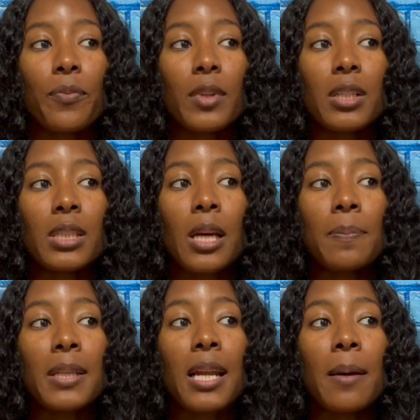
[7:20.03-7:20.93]

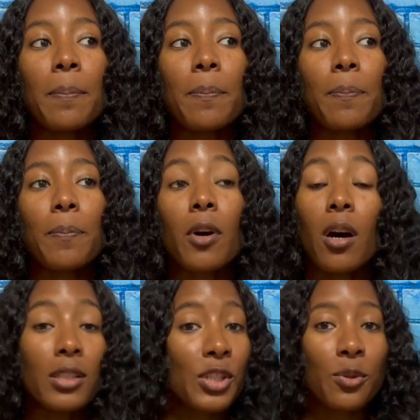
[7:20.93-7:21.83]
something I'm
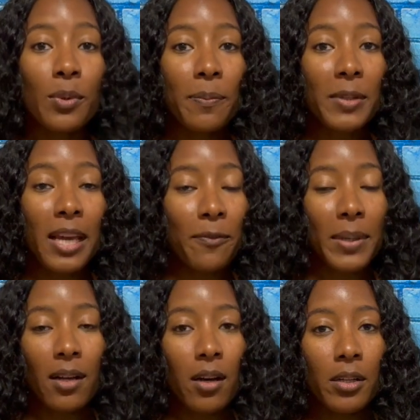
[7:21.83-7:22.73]
called to do and have
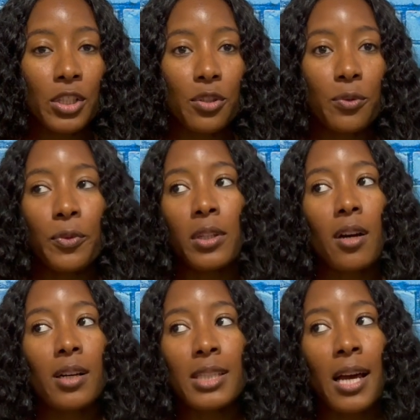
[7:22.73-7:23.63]
been called to do for a
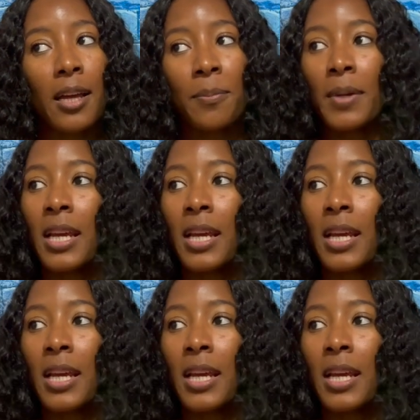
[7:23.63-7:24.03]
long time,